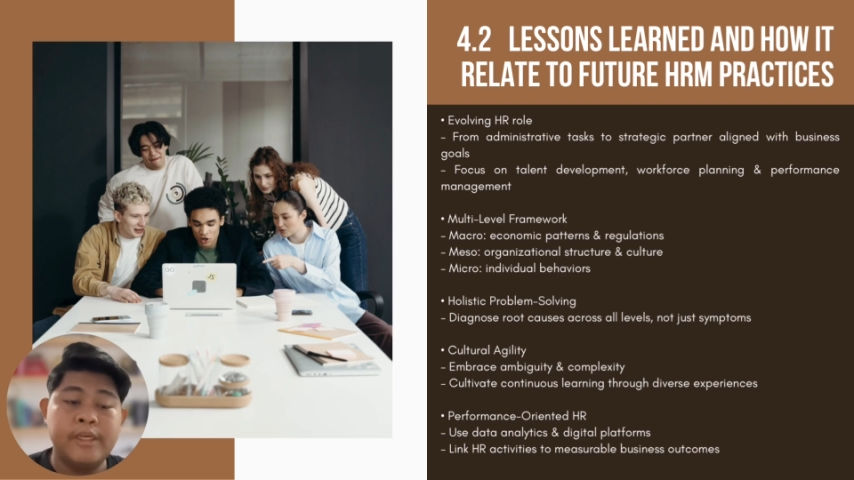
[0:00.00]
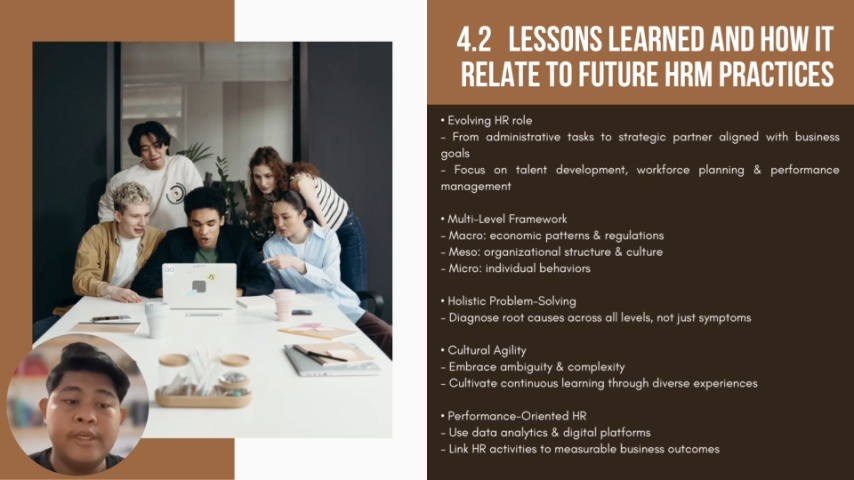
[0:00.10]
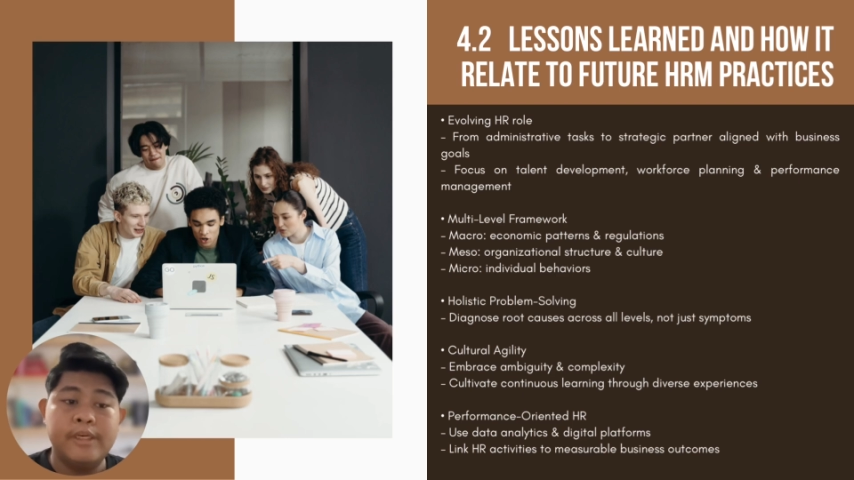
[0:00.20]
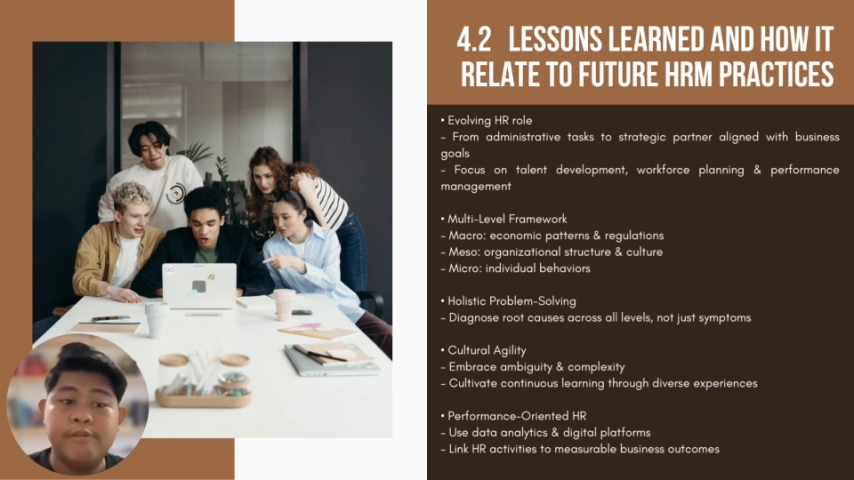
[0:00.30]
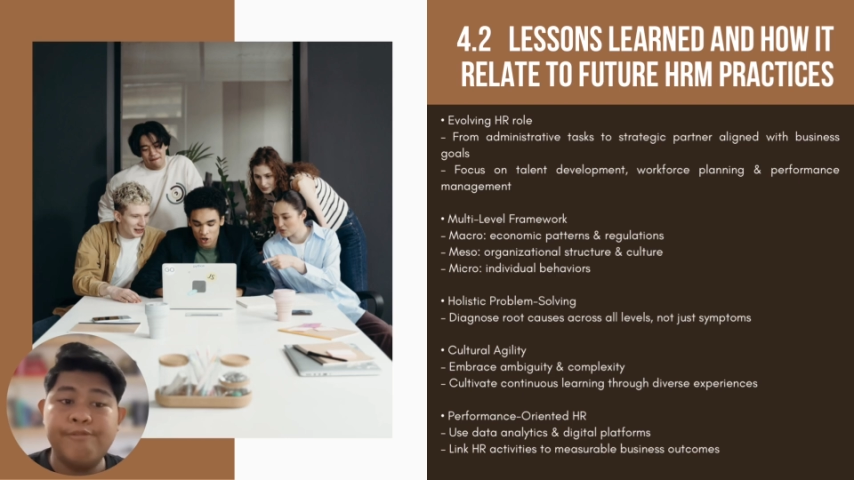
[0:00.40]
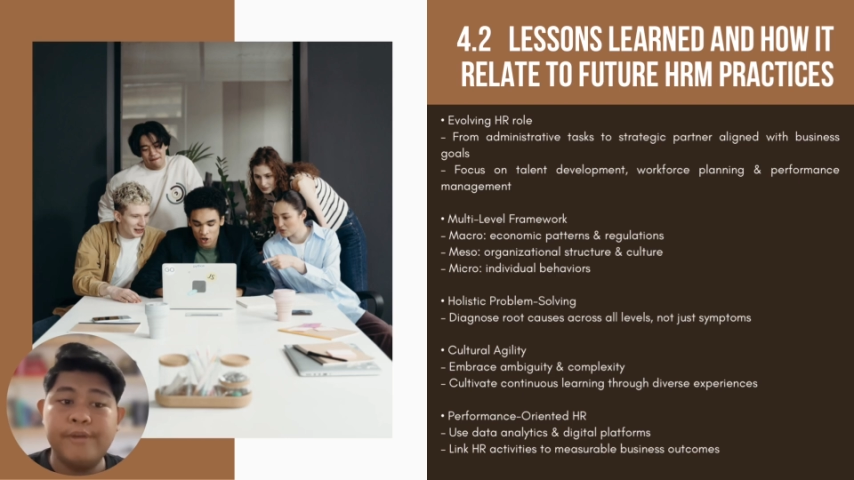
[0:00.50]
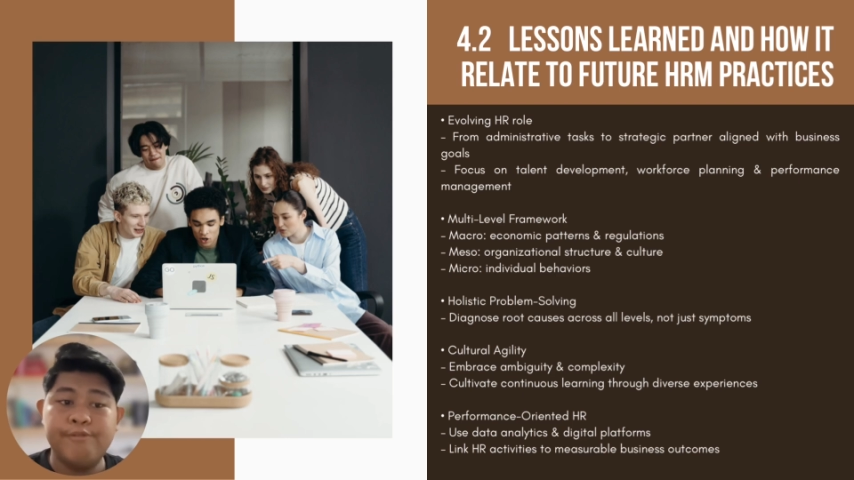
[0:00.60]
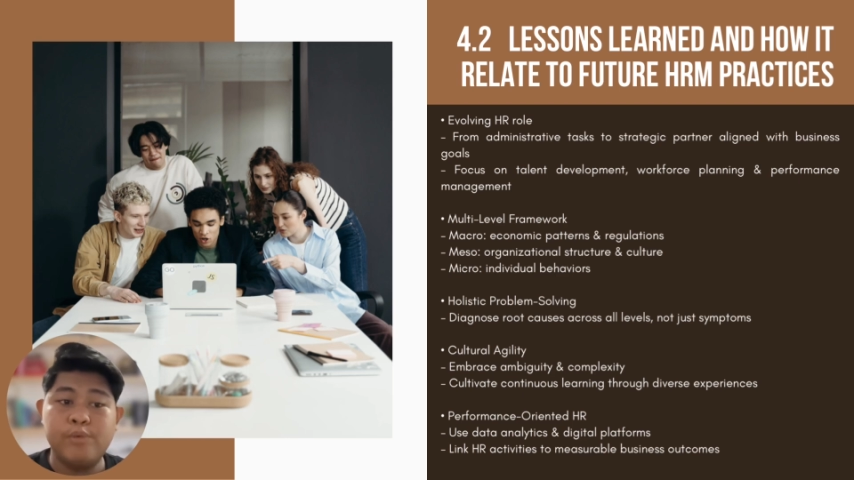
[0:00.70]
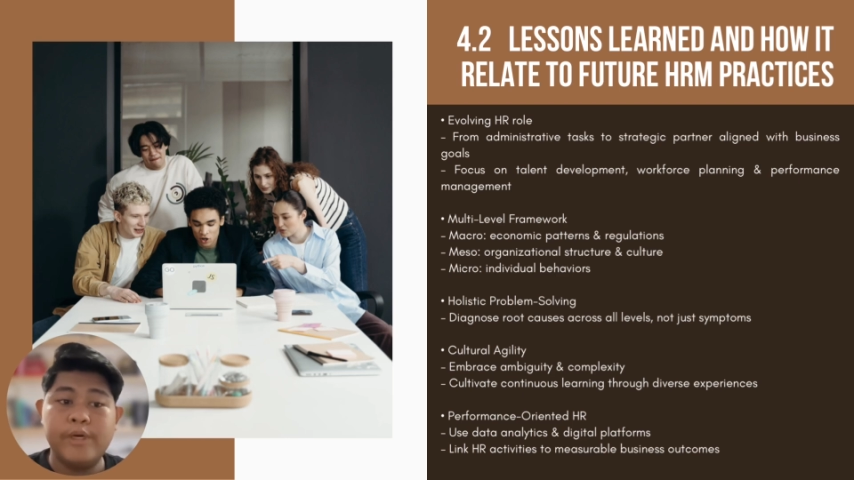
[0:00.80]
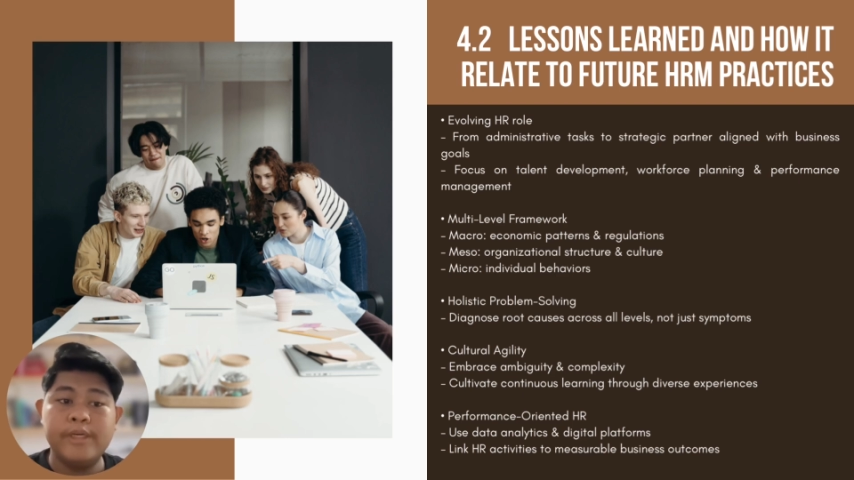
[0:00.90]
The fifth
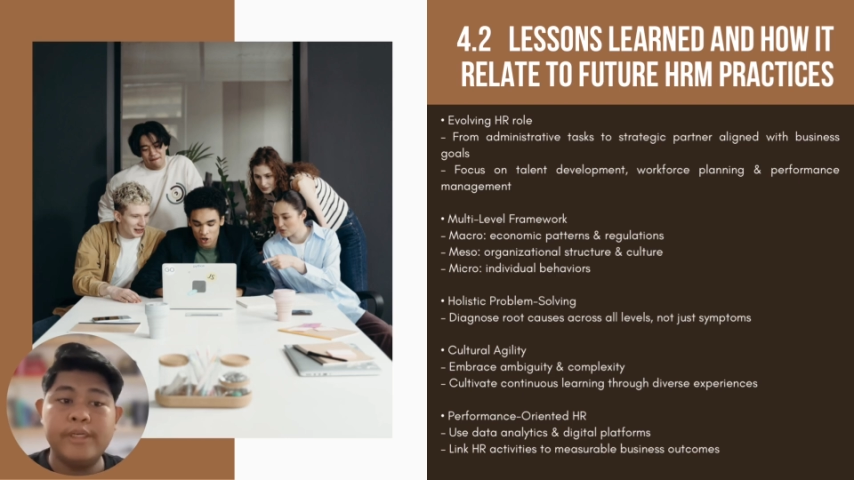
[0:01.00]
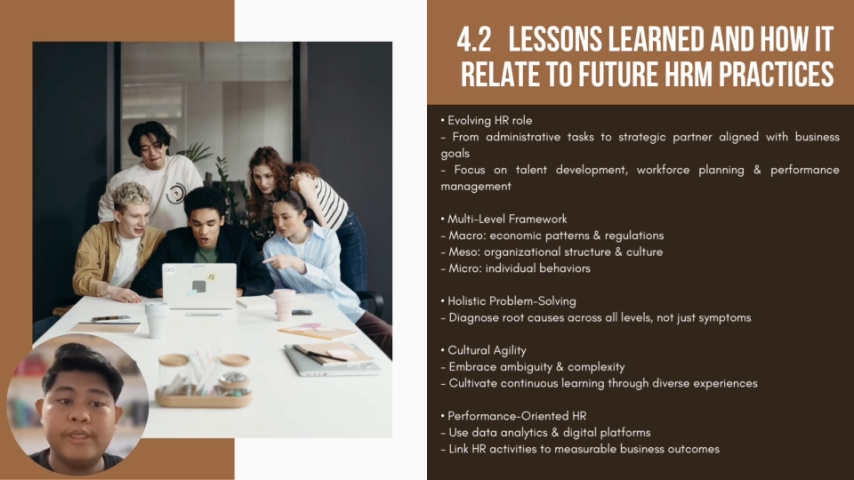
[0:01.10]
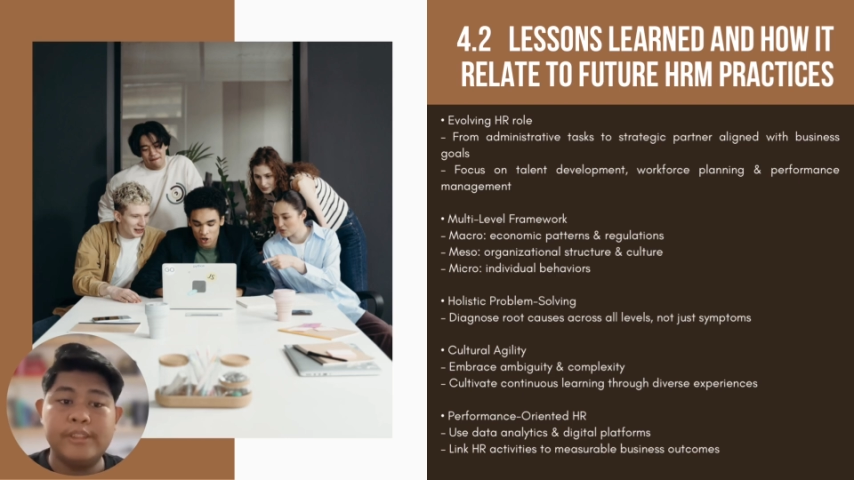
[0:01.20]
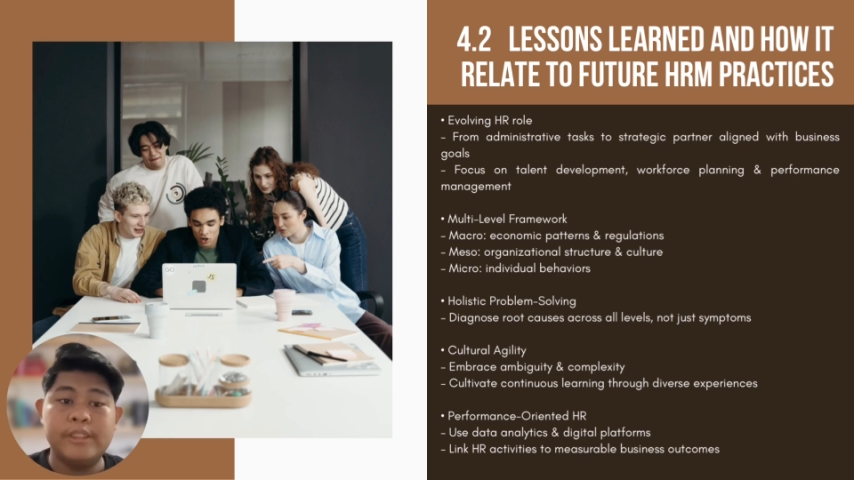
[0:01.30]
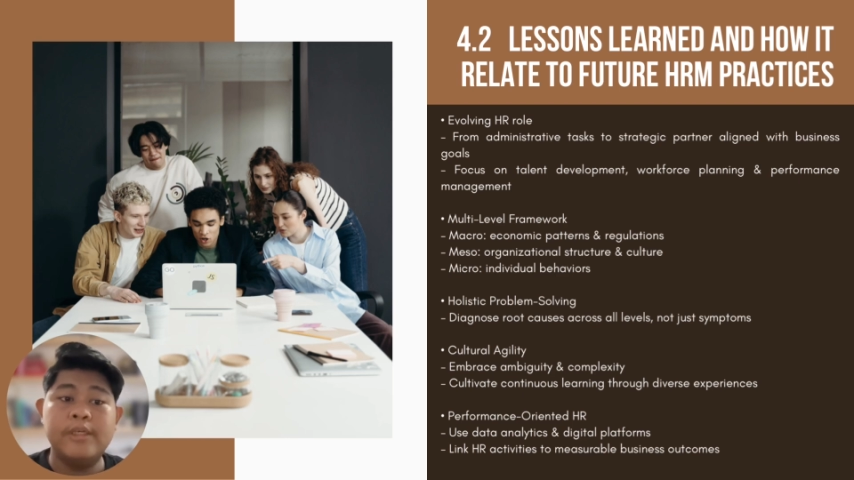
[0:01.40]
one is